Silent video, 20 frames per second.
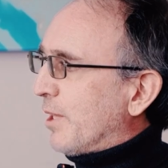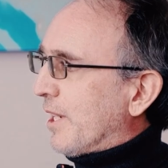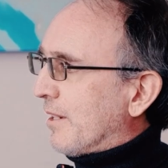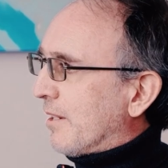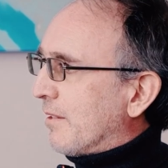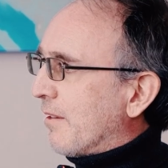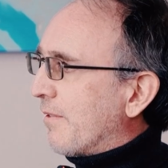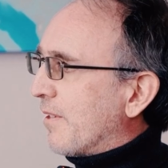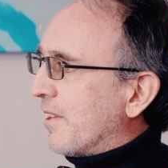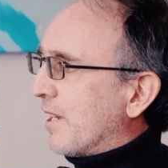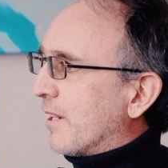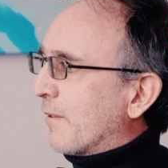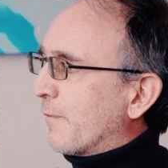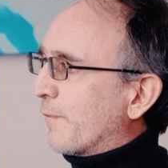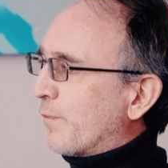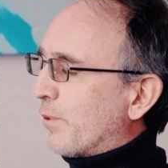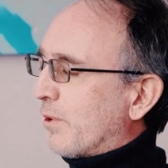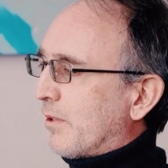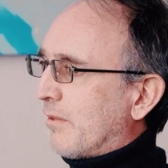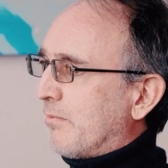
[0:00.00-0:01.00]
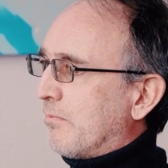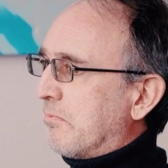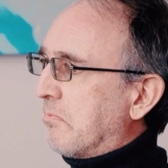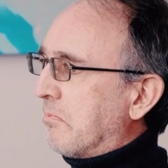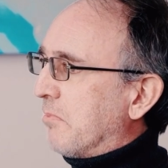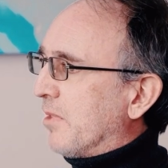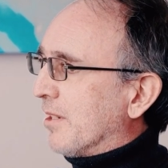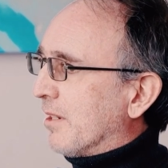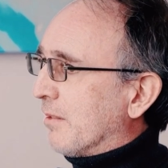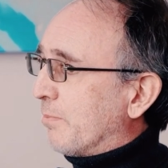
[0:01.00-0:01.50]
be anything
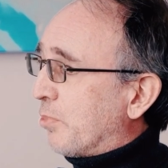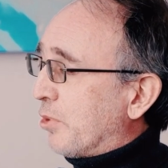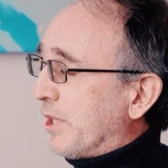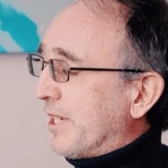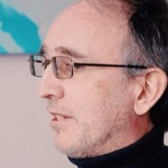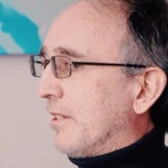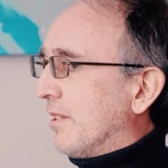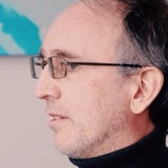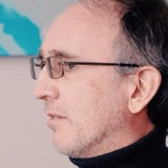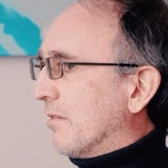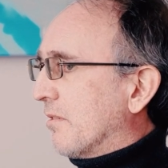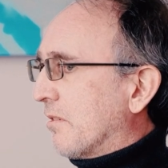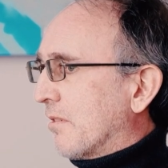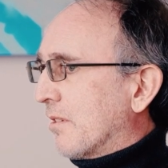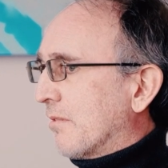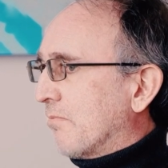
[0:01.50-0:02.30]
from pretty